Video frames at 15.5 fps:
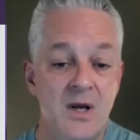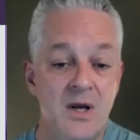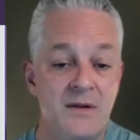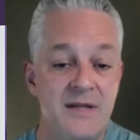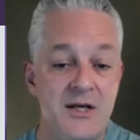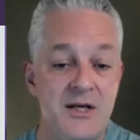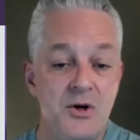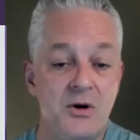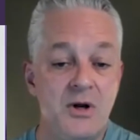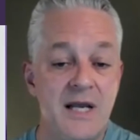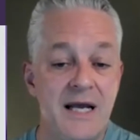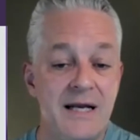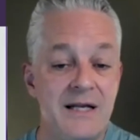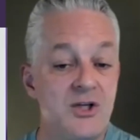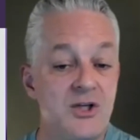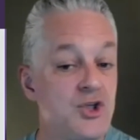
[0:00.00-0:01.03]
Then you could
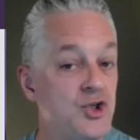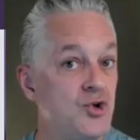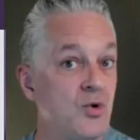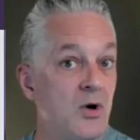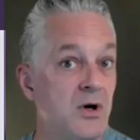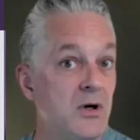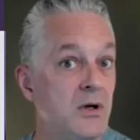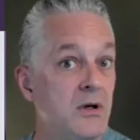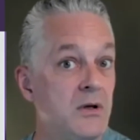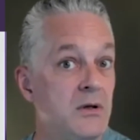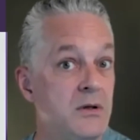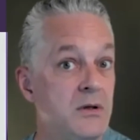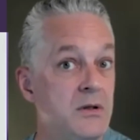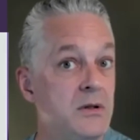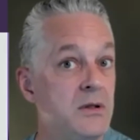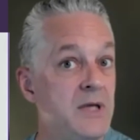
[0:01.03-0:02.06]
get into
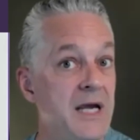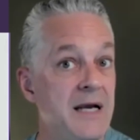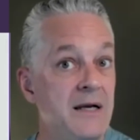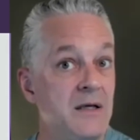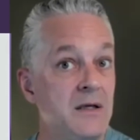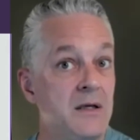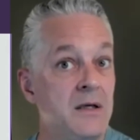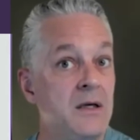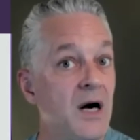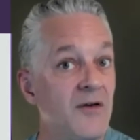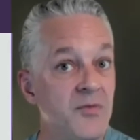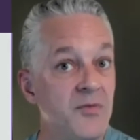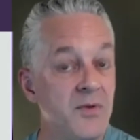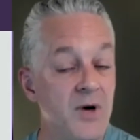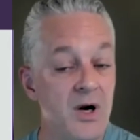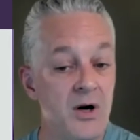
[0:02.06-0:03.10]
short-dated
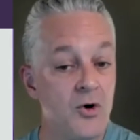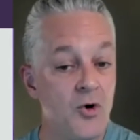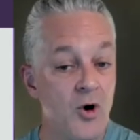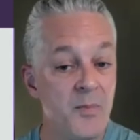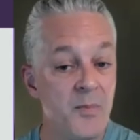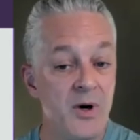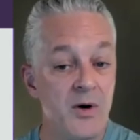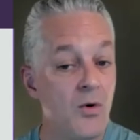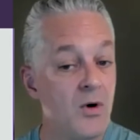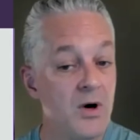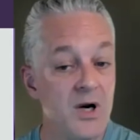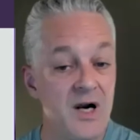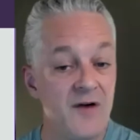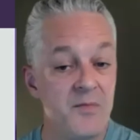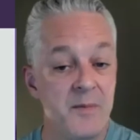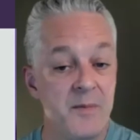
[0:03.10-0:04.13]
government or corporate or
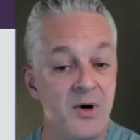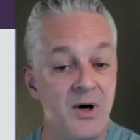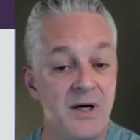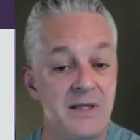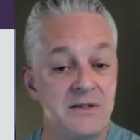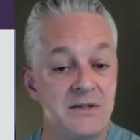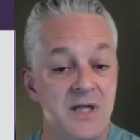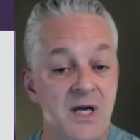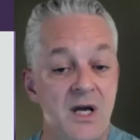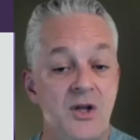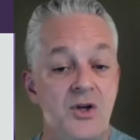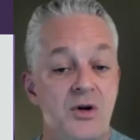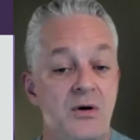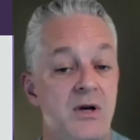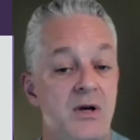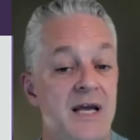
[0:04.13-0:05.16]
government bonds.
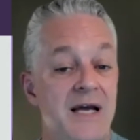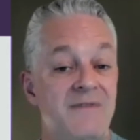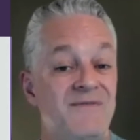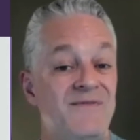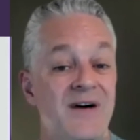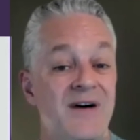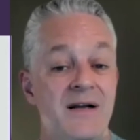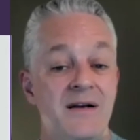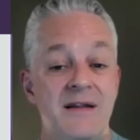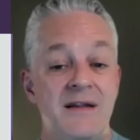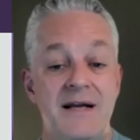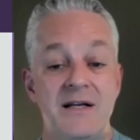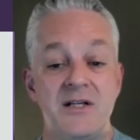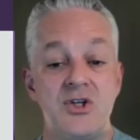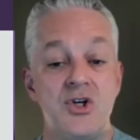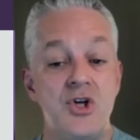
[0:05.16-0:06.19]
You can get a fund
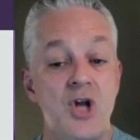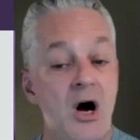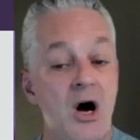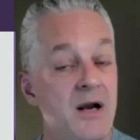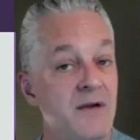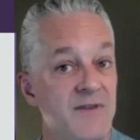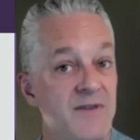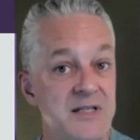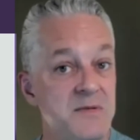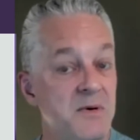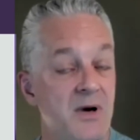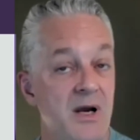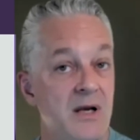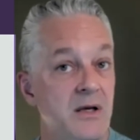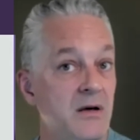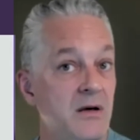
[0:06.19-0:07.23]
that is non-investment
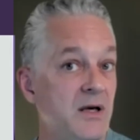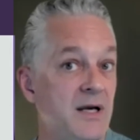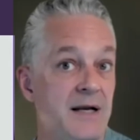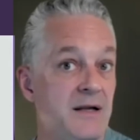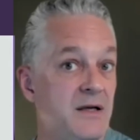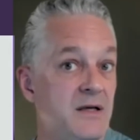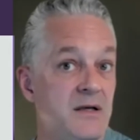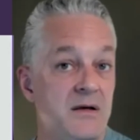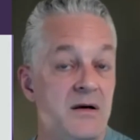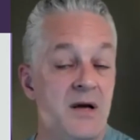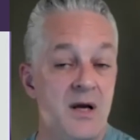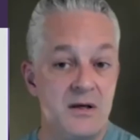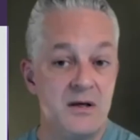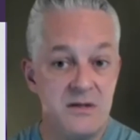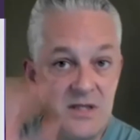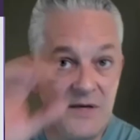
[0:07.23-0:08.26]
grade. You can get into
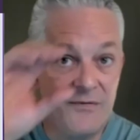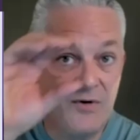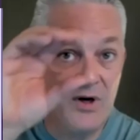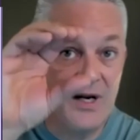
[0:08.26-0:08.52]
different